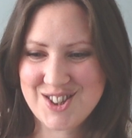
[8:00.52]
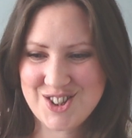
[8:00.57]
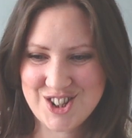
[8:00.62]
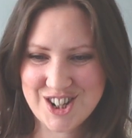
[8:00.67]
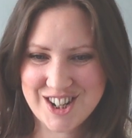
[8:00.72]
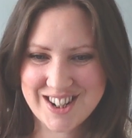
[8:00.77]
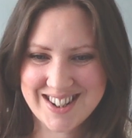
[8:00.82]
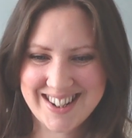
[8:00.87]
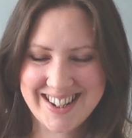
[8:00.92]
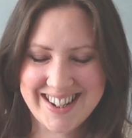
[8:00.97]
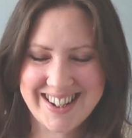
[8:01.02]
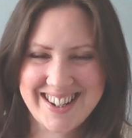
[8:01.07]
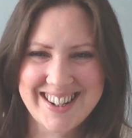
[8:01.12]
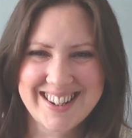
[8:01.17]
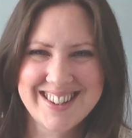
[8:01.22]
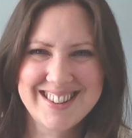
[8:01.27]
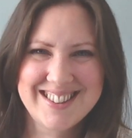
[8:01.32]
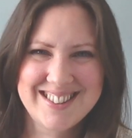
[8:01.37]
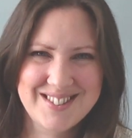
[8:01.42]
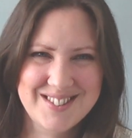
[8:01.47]
journey,
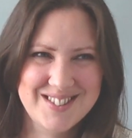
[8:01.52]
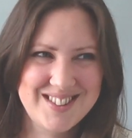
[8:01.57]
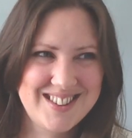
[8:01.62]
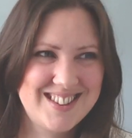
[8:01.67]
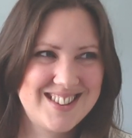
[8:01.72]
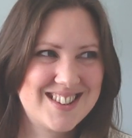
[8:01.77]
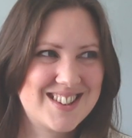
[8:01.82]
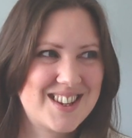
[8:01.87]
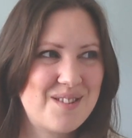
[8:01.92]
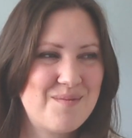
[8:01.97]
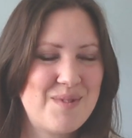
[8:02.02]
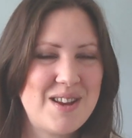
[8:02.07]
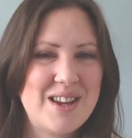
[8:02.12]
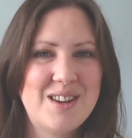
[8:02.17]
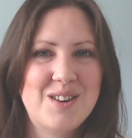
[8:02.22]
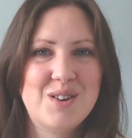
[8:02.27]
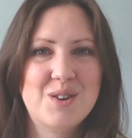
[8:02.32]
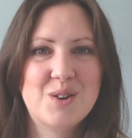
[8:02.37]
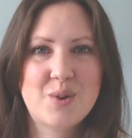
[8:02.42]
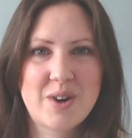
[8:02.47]
it's going to be
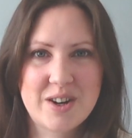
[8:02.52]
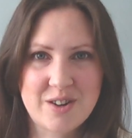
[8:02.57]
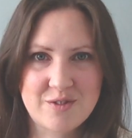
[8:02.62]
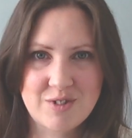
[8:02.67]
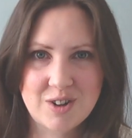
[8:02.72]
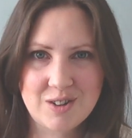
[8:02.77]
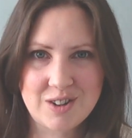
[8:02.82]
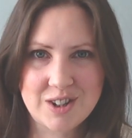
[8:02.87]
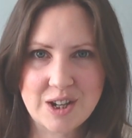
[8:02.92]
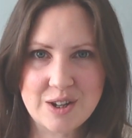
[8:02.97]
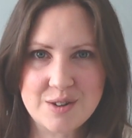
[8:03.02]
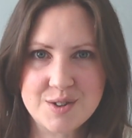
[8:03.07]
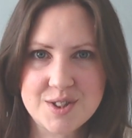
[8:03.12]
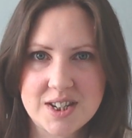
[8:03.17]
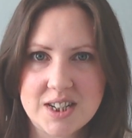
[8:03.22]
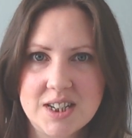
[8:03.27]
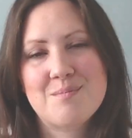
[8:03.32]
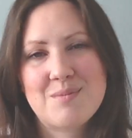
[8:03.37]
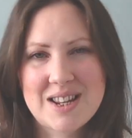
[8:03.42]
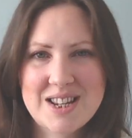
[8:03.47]
quite a roller
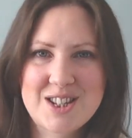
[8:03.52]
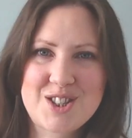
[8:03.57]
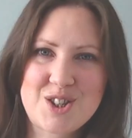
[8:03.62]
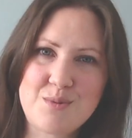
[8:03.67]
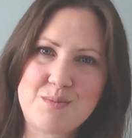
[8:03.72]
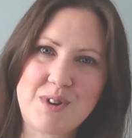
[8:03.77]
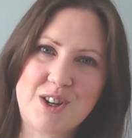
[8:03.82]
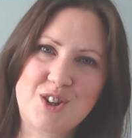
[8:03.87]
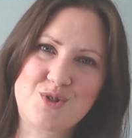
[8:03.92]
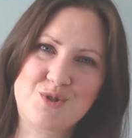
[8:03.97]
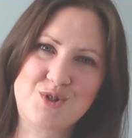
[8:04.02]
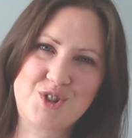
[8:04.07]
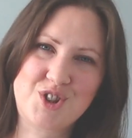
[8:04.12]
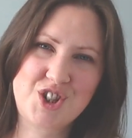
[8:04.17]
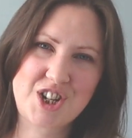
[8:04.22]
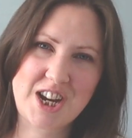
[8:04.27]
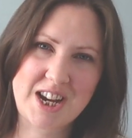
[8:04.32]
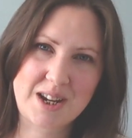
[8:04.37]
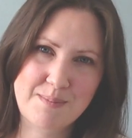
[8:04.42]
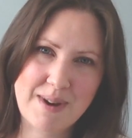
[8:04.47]
coaster. Please do make sure to
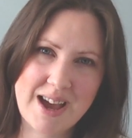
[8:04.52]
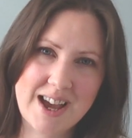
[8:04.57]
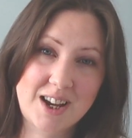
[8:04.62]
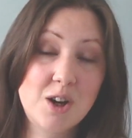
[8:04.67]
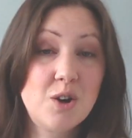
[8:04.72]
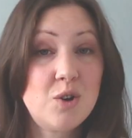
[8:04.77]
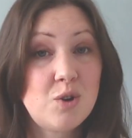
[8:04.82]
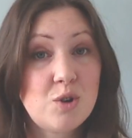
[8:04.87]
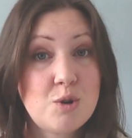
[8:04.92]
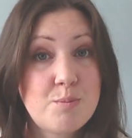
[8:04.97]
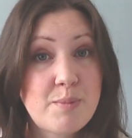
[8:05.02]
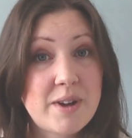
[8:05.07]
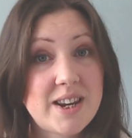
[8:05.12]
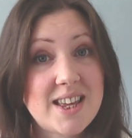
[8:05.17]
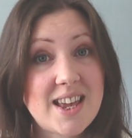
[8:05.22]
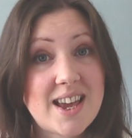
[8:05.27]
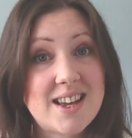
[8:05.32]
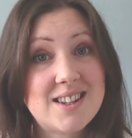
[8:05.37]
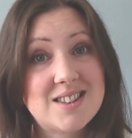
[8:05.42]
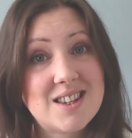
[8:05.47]
check back, or better
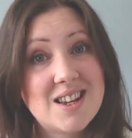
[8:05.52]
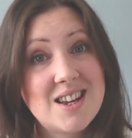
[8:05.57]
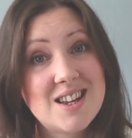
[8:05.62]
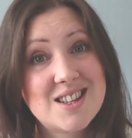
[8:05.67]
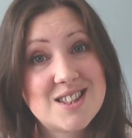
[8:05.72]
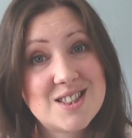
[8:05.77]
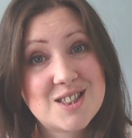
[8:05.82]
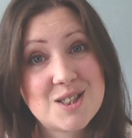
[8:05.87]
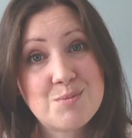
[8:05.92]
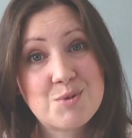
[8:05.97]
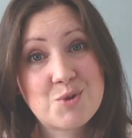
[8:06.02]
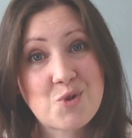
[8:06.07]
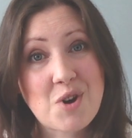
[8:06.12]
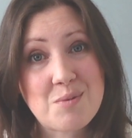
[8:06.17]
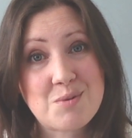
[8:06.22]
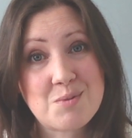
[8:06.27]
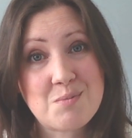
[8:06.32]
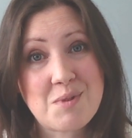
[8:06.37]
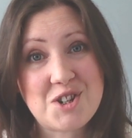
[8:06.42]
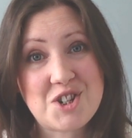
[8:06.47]
yet, subscribe
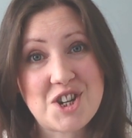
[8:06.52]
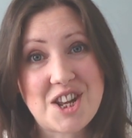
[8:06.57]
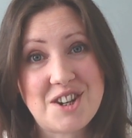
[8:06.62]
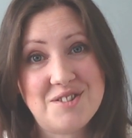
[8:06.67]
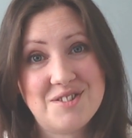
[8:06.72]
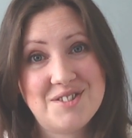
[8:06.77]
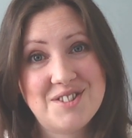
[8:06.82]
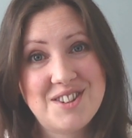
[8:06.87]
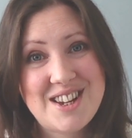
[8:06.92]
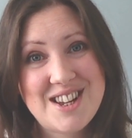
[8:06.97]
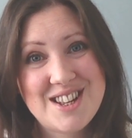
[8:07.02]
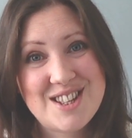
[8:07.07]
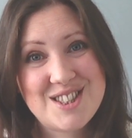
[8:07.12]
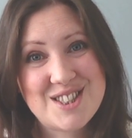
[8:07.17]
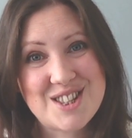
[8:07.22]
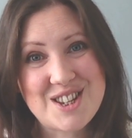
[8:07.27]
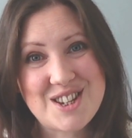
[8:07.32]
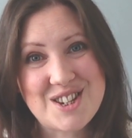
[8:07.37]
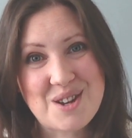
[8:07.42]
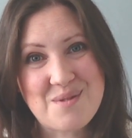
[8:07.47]
to my channel
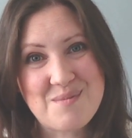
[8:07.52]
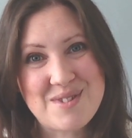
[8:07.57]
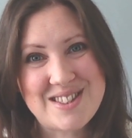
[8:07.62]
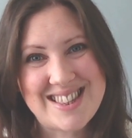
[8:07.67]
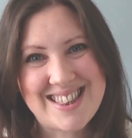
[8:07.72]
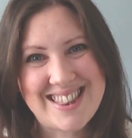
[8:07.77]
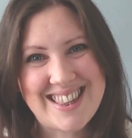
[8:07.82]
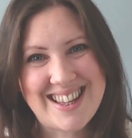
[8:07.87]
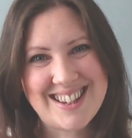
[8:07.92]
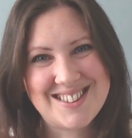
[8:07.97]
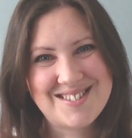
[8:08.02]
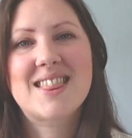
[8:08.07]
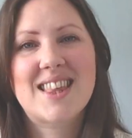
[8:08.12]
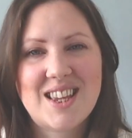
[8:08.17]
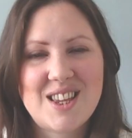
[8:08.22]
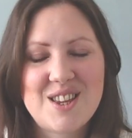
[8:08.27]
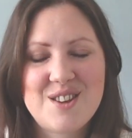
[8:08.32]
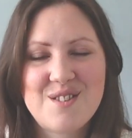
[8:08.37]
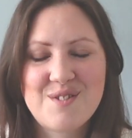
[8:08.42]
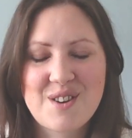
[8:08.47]
so you don't miss a thing.
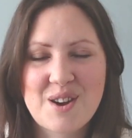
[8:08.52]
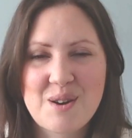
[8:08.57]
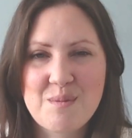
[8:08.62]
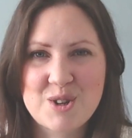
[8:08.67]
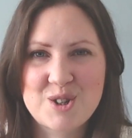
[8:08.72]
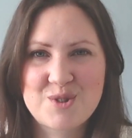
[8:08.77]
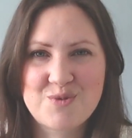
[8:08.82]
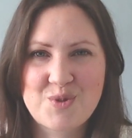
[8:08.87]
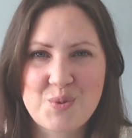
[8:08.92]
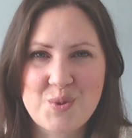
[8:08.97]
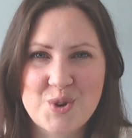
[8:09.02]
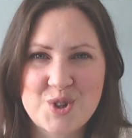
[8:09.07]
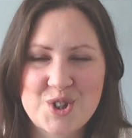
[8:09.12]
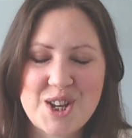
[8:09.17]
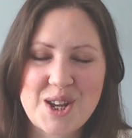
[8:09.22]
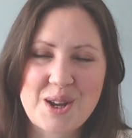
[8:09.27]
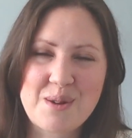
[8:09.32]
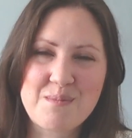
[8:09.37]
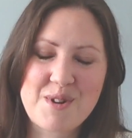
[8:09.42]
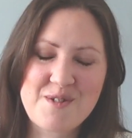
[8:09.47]
Thank you very much for
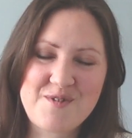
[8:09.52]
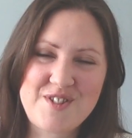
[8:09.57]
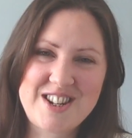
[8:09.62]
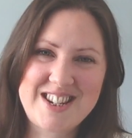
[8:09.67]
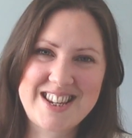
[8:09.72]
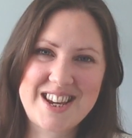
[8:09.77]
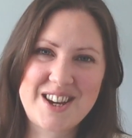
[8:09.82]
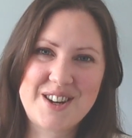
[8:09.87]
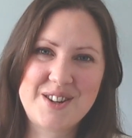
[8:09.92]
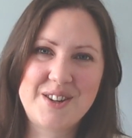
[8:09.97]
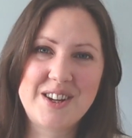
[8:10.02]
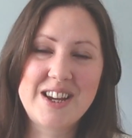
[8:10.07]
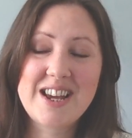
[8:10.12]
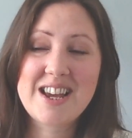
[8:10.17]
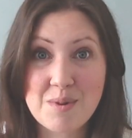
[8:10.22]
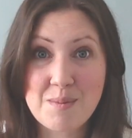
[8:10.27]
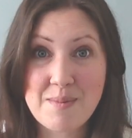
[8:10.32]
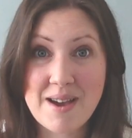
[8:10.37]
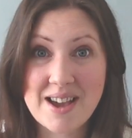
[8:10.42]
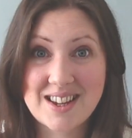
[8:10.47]
watching my video. I'll
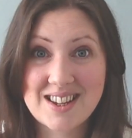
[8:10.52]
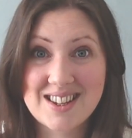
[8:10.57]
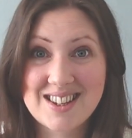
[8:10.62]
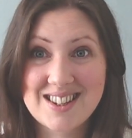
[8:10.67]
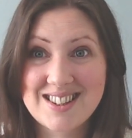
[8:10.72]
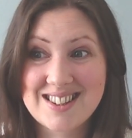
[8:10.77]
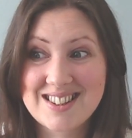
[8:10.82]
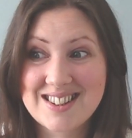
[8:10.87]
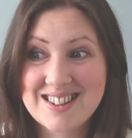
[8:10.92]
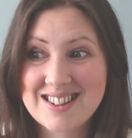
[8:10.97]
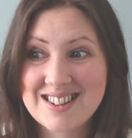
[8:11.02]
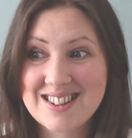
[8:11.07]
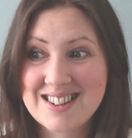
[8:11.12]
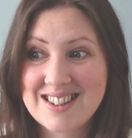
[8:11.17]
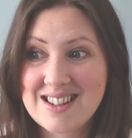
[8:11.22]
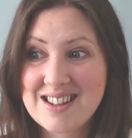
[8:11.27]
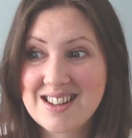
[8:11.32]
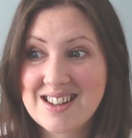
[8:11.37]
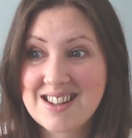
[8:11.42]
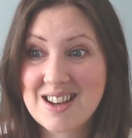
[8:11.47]
be back
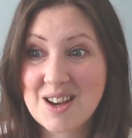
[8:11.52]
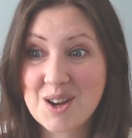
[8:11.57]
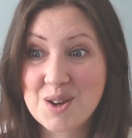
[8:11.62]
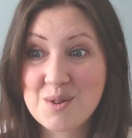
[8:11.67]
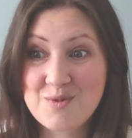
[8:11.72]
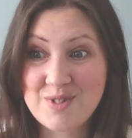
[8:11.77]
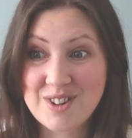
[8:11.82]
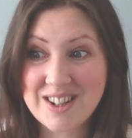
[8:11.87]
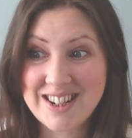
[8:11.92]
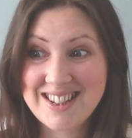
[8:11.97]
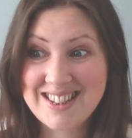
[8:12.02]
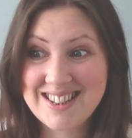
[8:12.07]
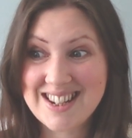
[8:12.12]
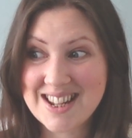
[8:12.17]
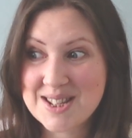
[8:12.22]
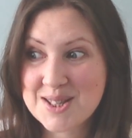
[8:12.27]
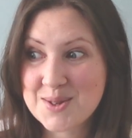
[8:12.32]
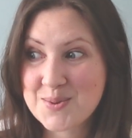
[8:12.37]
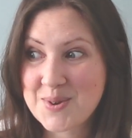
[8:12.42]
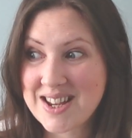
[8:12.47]
hopefully
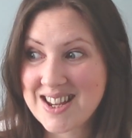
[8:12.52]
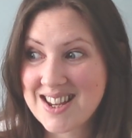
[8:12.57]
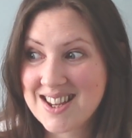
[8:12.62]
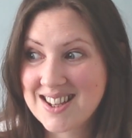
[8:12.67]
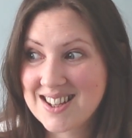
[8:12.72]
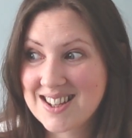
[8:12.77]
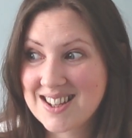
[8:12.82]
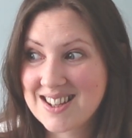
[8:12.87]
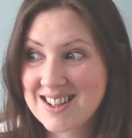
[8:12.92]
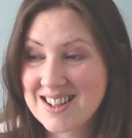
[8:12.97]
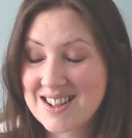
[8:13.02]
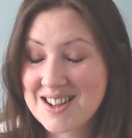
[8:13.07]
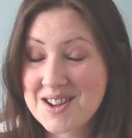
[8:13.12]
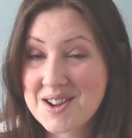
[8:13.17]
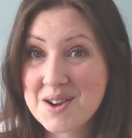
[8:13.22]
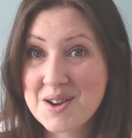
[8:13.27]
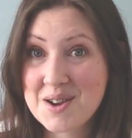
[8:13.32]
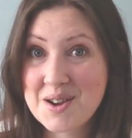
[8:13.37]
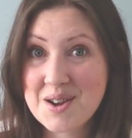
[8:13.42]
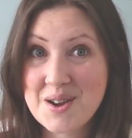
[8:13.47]
next week
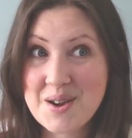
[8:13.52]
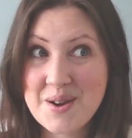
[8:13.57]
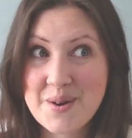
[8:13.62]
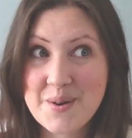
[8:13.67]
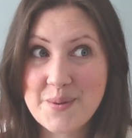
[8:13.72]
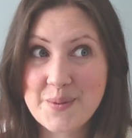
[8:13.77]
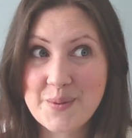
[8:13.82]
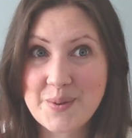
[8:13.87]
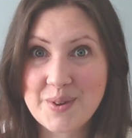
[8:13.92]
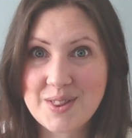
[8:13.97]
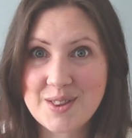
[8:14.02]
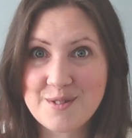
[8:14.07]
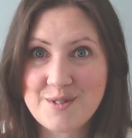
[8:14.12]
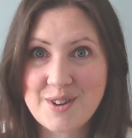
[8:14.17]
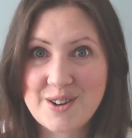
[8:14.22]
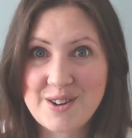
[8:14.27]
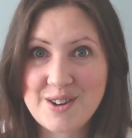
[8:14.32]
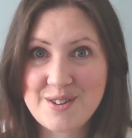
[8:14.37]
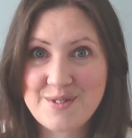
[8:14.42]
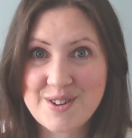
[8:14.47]
with the
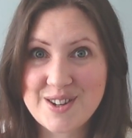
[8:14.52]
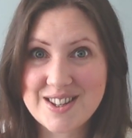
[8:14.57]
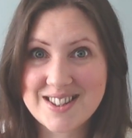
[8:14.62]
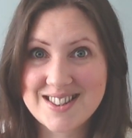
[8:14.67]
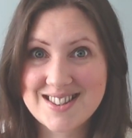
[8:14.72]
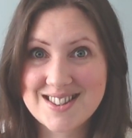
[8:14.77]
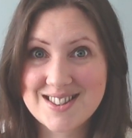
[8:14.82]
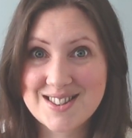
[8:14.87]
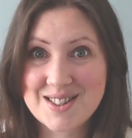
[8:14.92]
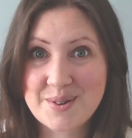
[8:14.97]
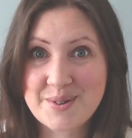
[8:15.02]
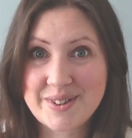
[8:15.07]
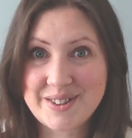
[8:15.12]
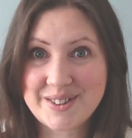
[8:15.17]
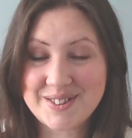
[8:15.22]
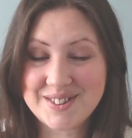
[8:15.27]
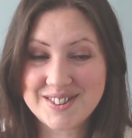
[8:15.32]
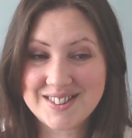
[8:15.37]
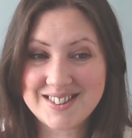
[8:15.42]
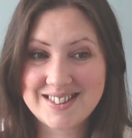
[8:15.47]
very first sew
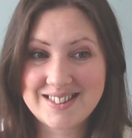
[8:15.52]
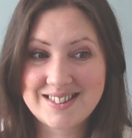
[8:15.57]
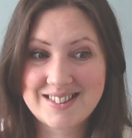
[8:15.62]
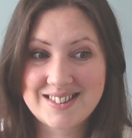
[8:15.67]
along.